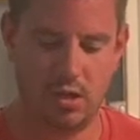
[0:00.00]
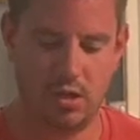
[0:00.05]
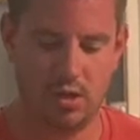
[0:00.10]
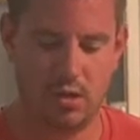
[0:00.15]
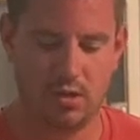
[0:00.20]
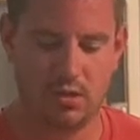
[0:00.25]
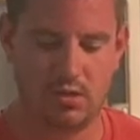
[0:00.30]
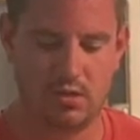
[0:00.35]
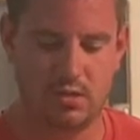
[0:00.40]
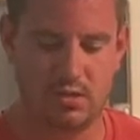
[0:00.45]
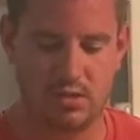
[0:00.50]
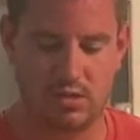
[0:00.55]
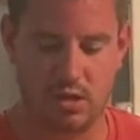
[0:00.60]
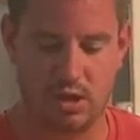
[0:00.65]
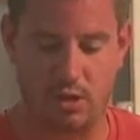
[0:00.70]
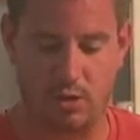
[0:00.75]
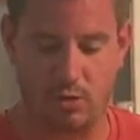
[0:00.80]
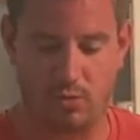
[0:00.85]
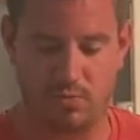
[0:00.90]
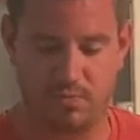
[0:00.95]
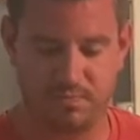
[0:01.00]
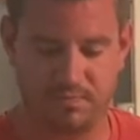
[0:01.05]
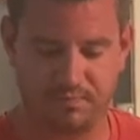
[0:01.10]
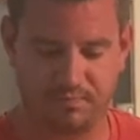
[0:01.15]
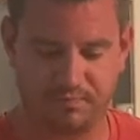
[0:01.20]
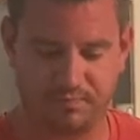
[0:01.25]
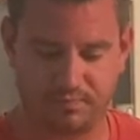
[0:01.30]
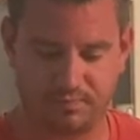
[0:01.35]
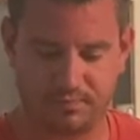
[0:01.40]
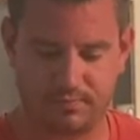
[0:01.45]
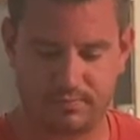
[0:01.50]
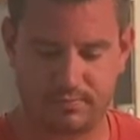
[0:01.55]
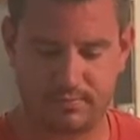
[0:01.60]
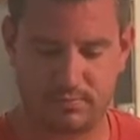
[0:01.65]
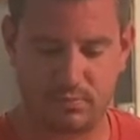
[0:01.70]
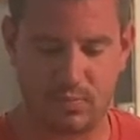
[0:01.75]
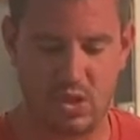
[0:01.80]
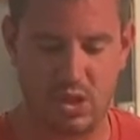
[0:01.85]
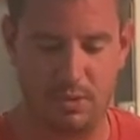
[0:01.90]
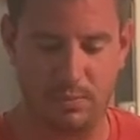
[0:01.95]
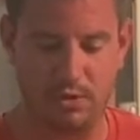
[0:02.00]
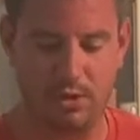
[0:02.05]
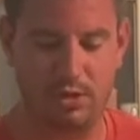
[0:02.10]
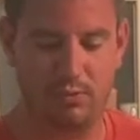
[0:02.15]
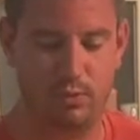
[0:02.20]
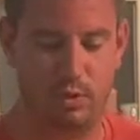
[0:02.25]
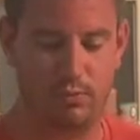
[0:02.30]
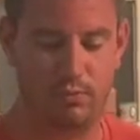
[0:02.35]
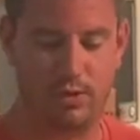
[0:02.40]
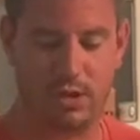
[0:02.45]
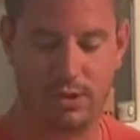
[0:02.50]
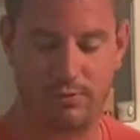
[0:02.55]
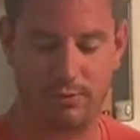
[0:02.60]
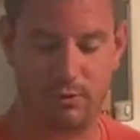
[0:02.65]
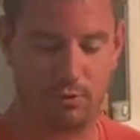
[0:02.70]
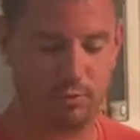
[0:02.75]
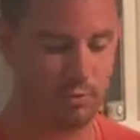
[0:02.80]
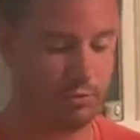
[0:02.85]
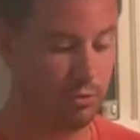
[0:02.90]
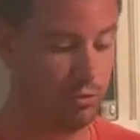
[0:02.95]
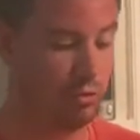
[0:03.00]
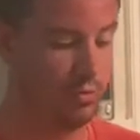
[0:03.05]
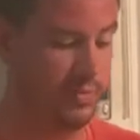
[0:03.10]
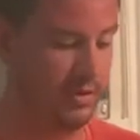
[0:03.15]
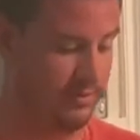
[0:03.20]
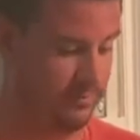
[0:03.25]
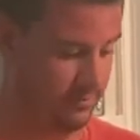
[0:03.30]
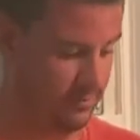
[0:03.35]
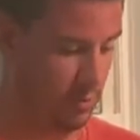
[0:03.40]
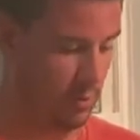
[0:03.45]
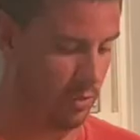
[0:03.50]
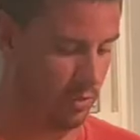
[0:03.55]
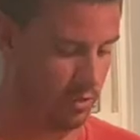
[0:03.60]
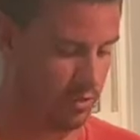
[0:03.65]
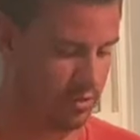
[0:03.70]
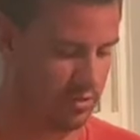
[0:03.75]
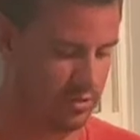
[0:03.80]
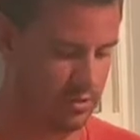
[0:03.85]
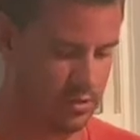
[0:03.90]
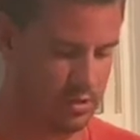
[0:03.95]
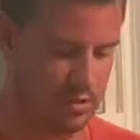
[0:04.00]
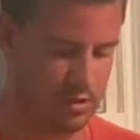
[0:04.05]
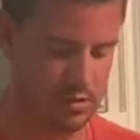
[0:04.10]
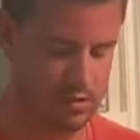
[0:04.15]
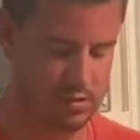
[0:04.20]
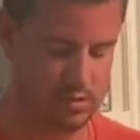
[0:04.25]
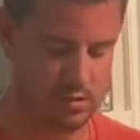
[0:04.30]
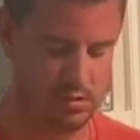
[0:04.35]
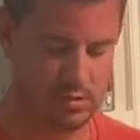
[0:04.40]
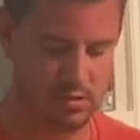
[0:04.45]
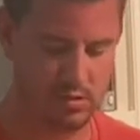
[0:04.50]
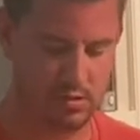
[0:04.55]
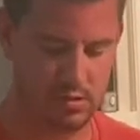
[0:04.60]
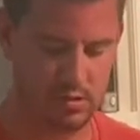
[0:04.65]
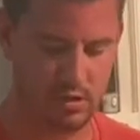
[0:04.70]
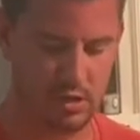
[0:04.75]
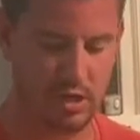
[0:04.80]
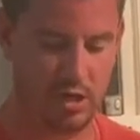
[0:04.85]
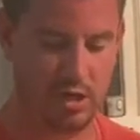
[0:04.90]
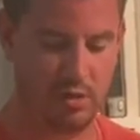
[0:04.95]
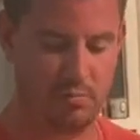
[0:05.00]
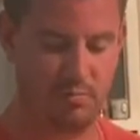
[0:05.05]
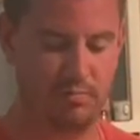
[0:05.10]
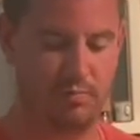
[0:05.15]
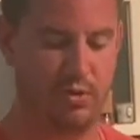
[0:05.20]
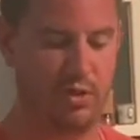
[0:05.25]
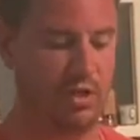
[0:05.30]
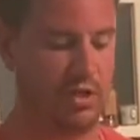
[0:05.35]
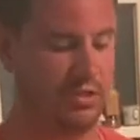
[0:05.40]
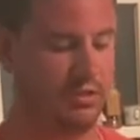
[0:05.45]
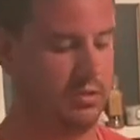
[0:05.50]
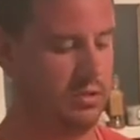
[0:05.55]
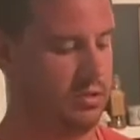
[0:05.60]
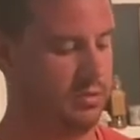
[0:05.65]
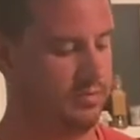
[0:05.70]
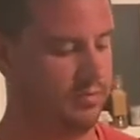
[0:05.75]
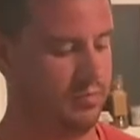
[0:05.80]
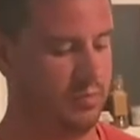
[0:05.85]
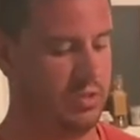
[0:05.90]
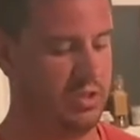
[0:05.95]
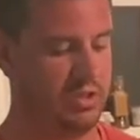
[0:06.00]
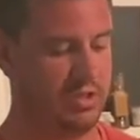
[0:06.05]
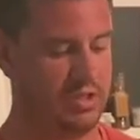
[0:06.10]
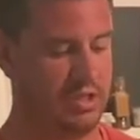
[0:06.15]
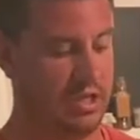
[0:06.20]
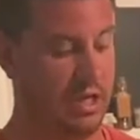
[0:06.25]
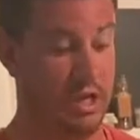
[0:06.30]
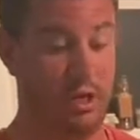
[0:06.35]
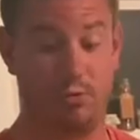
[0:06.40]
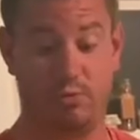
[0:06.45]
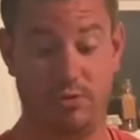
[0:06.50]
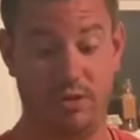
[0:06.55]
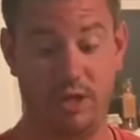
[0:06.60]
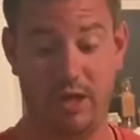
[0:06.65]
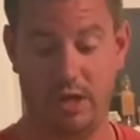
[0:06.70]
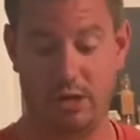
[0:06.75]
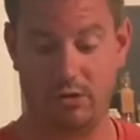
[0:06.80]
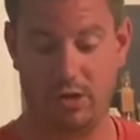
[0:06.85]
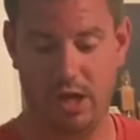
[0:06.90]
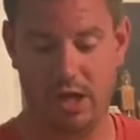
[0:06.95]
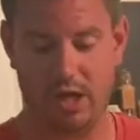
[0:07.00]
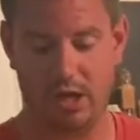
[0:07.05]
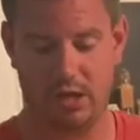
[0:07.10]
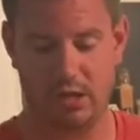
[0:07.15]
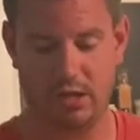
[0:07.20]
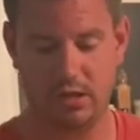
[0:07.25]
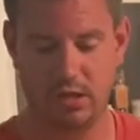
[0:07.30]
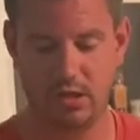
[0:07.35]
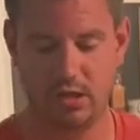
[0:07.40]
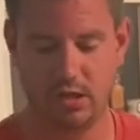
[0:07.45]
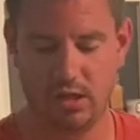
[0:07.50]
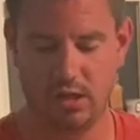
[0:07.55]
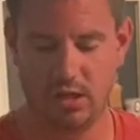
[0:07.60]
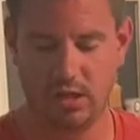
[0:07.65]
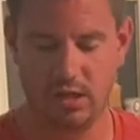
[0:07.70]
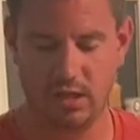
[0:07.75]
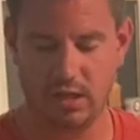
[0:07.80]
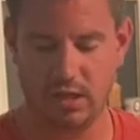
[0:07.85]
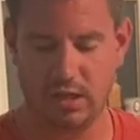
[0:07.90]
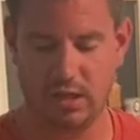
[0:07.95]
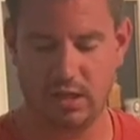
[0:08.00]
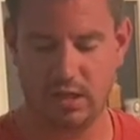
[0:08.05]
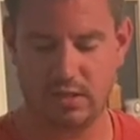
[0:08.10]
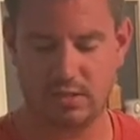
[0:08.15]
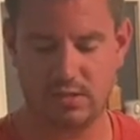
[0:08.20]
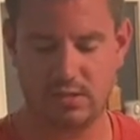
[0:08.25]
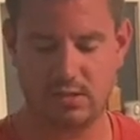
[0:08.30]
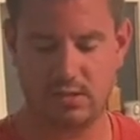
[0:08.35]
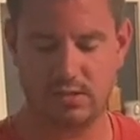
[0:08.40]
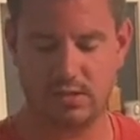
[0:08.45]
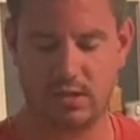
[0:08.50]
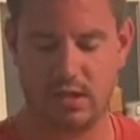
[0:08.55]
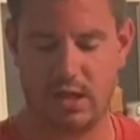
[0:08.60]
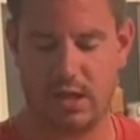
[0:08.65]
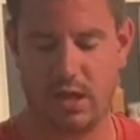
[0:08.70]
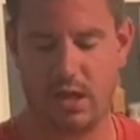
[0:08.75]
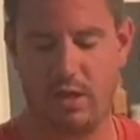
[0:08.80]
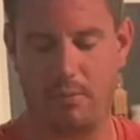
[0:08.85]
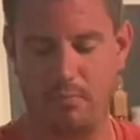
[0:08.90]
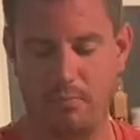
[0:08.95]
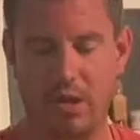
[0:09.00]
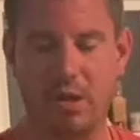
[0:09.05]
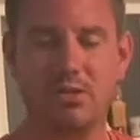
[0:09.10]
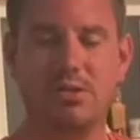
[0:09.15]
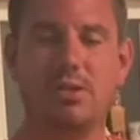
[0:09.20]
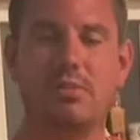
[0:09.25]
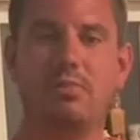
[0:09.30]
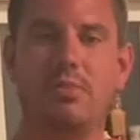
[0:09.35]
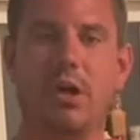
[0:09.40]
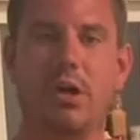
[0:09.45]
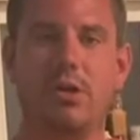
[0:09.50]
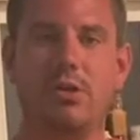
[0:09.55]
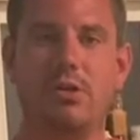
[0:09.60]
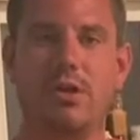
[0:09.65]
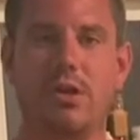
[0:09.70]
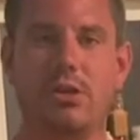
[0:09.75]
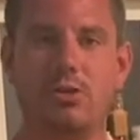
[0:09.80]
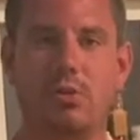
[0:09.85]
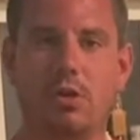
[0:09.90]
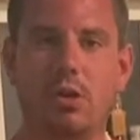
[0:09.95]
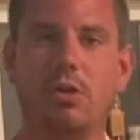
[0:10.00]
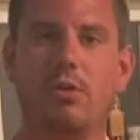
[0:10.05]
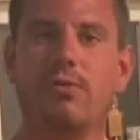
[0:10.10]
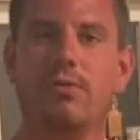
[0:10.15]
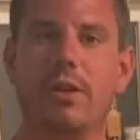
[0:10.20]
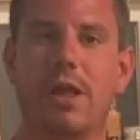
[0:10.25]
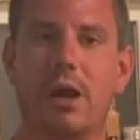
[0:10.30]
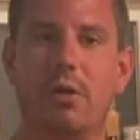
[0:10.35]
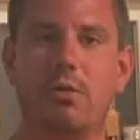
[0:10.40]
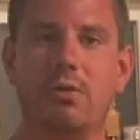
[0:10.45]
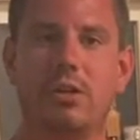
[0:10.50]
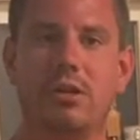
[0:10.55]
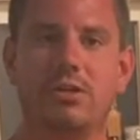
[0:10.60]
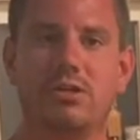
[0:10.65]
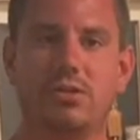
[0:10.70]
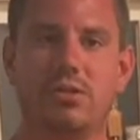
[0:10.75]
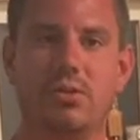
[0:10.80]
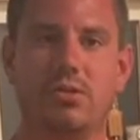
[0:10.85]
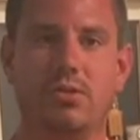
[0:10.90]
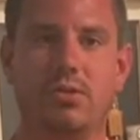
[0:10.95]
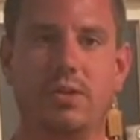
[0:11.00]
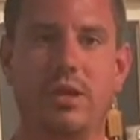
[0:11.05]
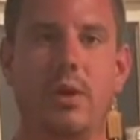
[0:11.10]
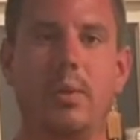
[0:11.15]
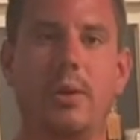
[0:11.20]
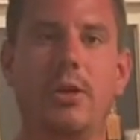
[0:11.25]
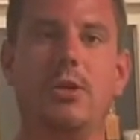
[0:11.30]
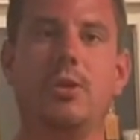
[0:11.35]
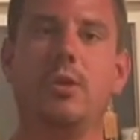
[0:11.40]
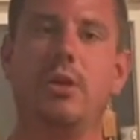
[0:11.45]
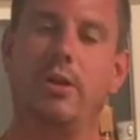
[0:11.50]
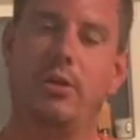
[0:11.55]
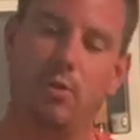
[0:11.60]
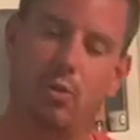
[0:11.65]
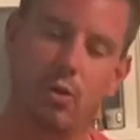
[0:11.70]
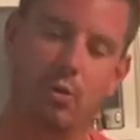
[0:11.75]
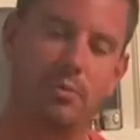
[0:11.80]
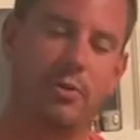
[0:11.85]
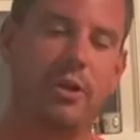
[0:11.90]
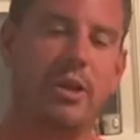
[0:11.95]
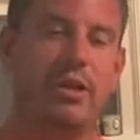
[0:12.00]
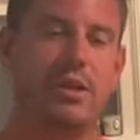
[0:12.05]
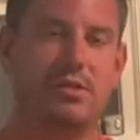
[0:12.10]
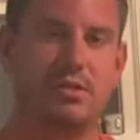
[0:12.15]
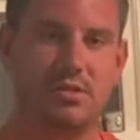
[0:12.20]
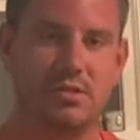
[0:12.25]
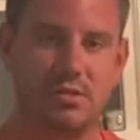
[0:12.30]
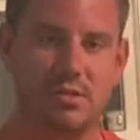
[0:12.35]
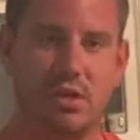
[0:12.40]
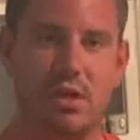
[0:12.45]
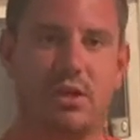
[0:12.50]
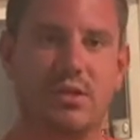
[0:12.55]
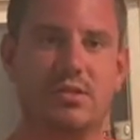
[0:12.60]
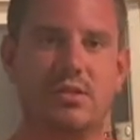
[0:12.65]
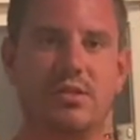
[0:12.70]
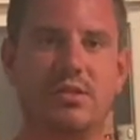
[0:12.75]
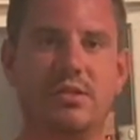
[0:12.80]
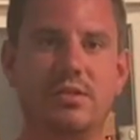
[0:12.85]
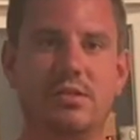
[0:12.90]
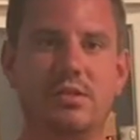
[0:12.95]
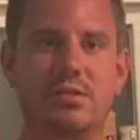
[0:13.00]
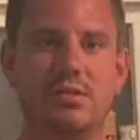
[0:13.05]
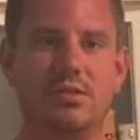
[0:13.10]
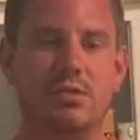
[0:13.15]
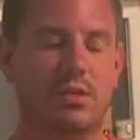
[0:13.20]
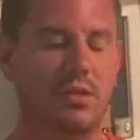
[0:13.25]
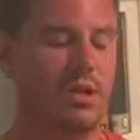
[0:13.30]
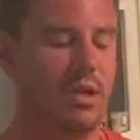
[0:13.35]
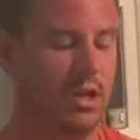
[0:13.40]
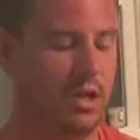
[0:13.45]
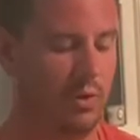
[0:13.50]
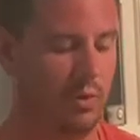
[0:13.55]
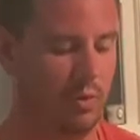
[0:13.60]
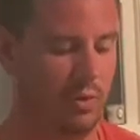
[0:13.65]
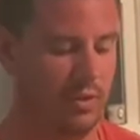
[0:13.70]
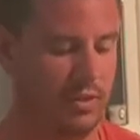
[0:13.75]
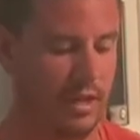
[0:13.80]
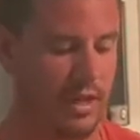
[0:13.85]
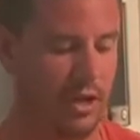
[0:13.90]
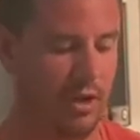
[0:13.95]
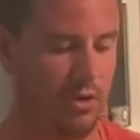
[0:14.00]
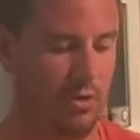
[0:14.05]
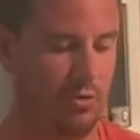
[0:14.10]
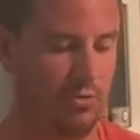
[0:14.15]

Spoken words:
So, I believe we've covered roux before, but just to kind of reiterate it, it's melted butter that you cook flour into. That way you can incorporate it into sauces without